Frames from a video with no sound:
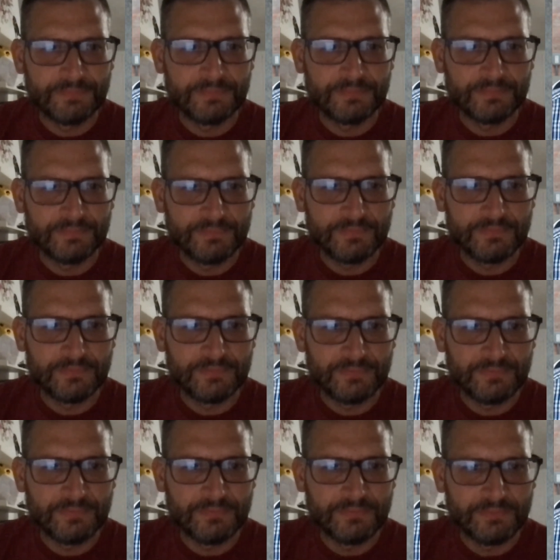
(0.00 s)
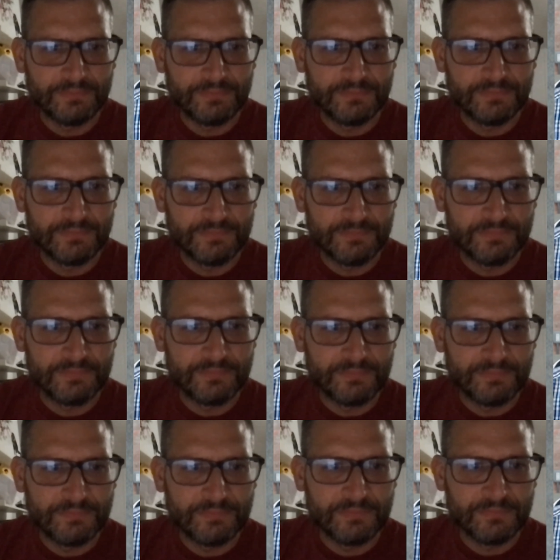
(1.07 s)

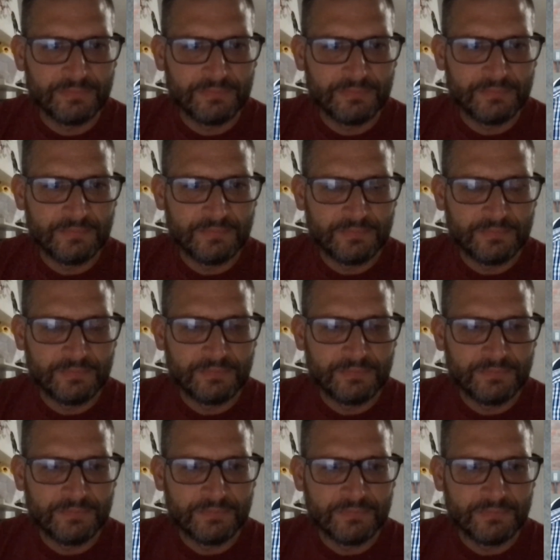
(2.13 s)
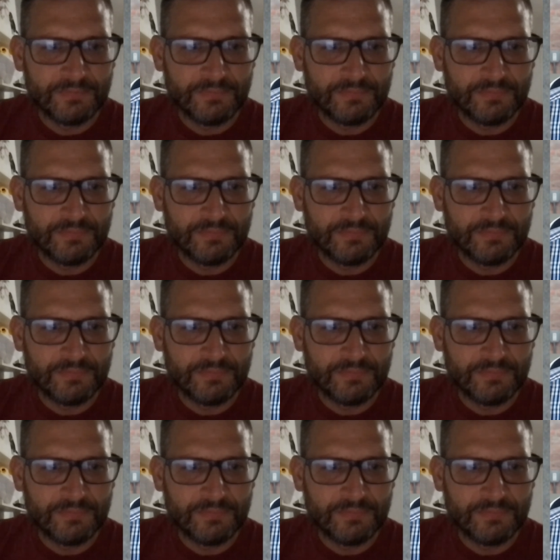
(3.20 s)
No words are spoken by the person on screen.